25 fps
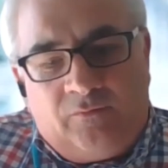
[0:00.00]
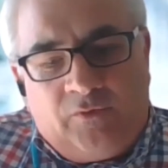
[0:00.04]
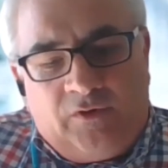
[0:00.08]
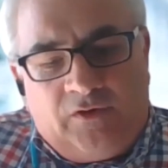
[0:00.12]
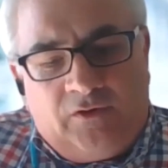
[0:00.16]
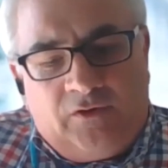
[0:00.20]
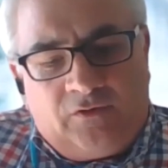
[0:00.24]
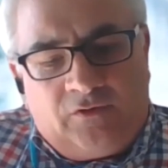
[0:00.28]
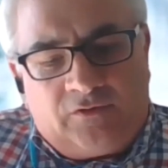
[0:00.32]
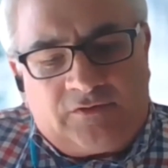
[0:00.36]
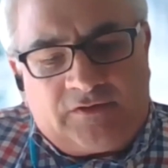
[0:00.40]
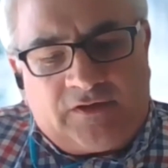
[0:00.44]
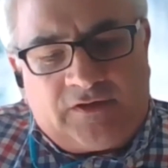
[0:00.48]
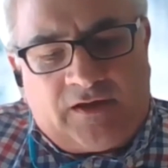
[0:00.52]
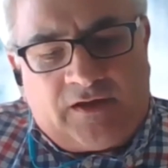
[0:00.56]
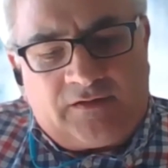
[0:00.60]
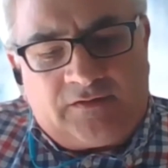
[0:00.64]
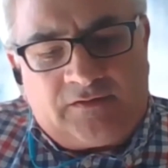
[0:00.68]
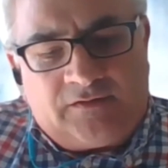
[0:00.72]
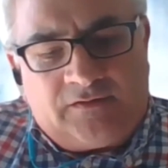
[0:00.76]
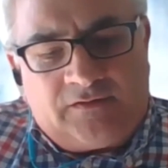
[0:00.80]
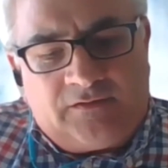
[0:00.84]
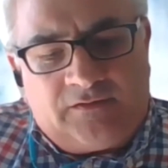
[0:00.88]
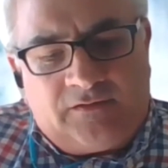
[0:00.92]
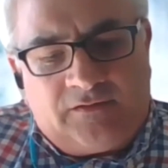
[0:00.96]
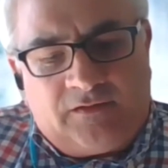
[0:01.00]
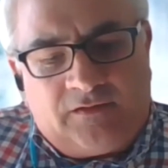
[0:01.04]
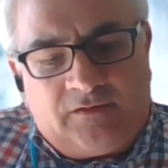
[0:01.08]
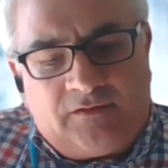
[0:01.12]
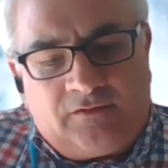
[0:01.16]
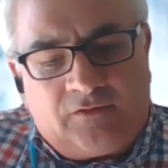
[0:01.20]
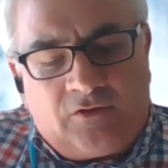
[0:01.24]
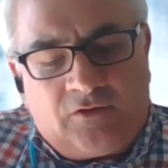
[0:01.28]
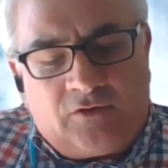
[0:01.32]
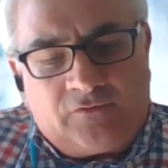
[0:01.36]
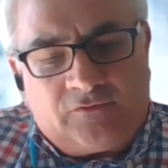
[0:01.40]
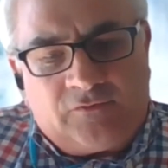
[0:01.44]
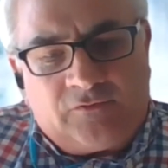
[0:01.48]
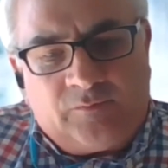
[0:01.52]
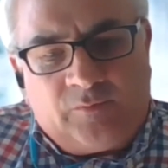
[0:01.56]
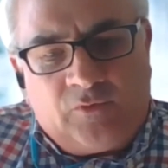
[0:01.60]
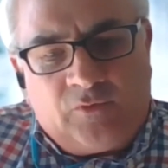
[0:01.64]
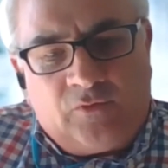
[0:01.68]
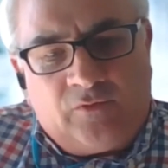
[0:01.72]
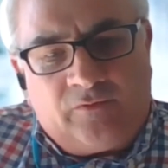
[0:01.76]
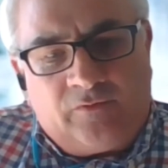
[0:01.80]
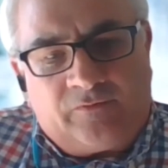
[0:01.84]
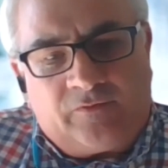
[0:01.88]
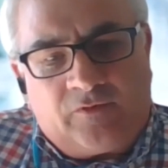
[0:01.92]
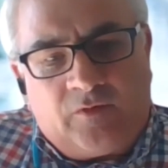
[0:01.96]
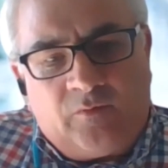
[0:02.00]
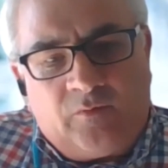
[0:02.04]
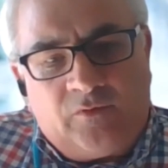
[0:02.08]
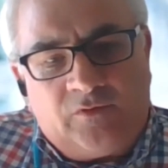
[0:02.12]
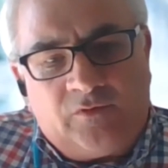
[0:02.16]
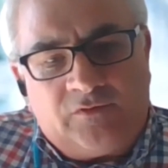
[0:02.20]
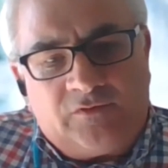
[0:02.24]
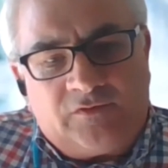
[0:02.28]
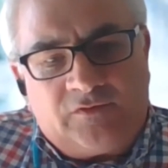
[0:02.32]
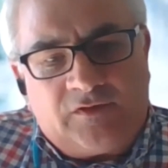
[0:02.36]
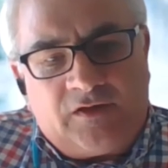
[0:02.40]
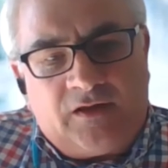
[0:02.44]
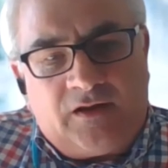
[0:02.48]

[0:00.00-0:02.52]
looked at and got support from was